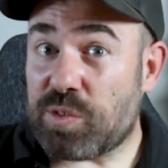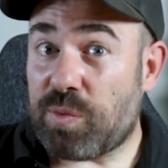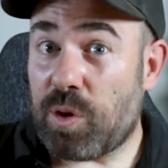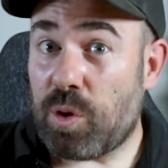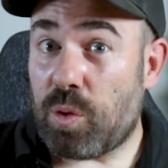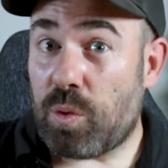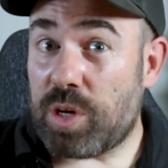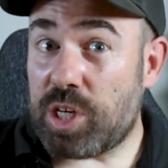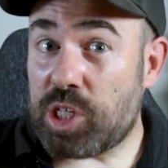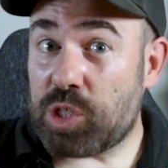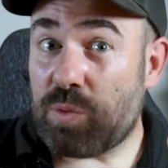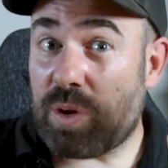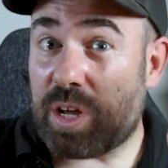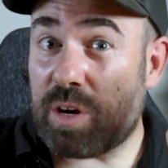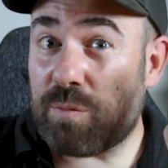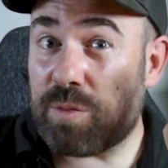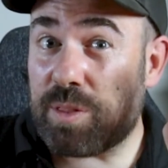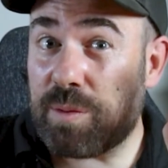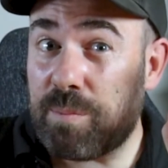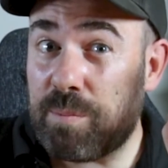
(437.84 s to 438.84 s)
flow is one
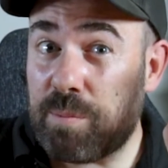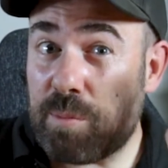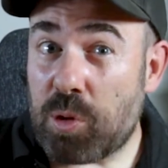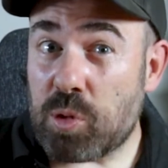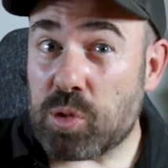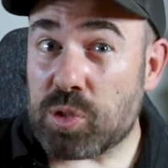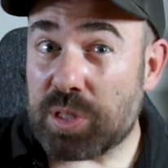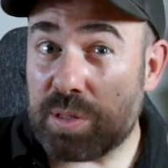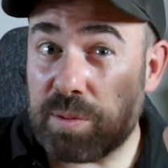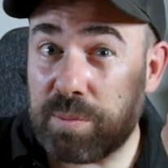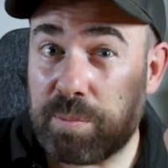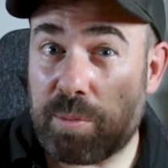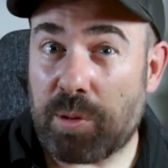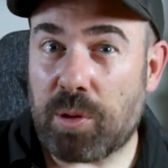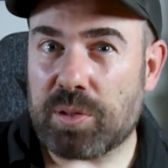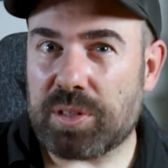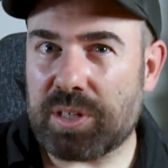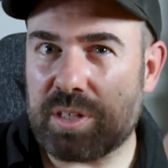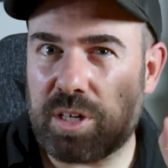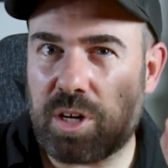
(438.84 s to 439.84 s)
of the most
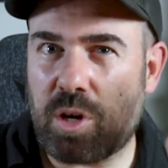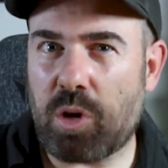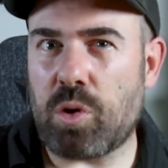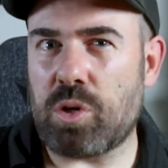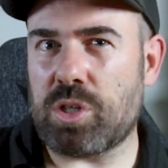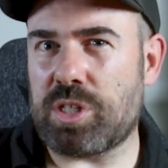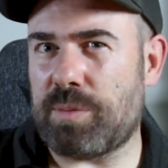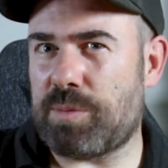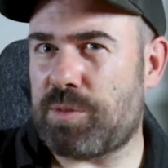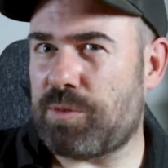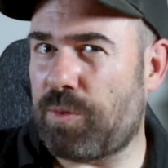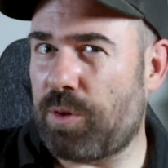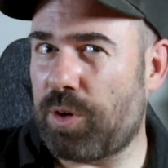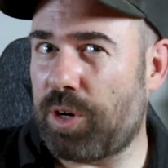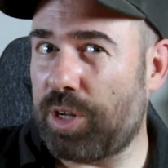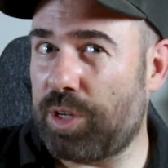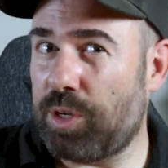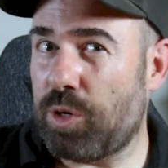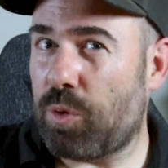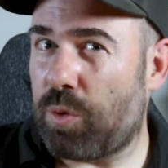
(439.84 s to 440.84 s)
important concepts for
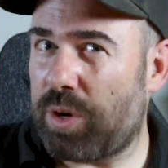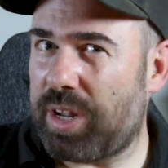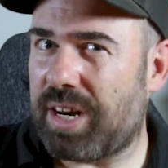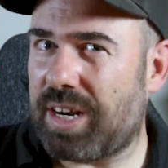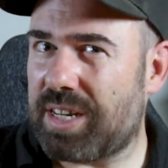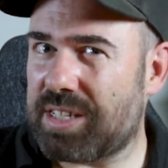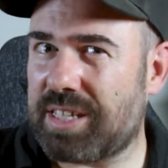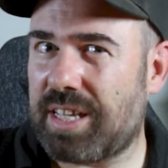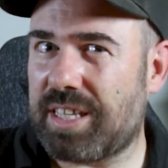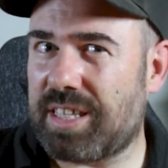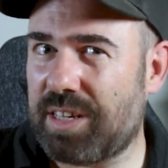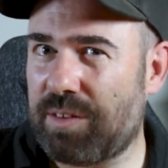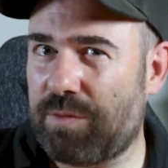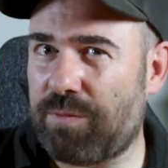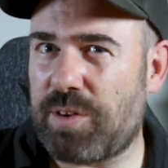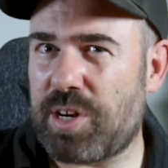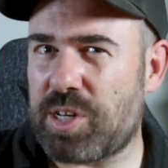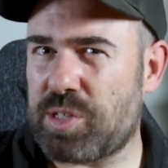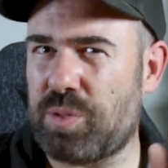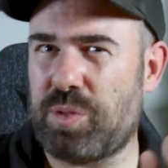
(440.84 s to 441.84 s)
a new real estate
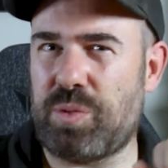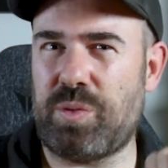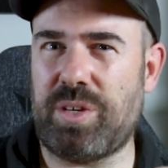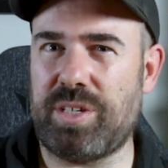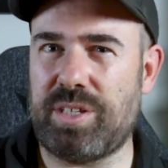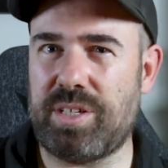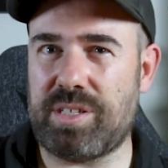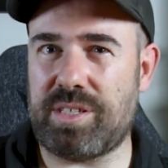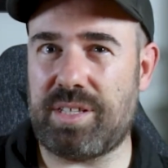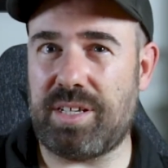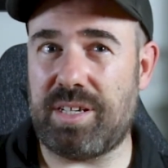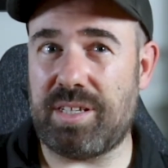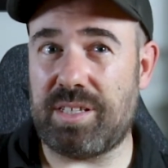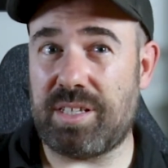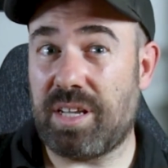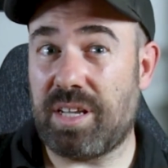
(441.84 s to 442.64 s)
investor to understand.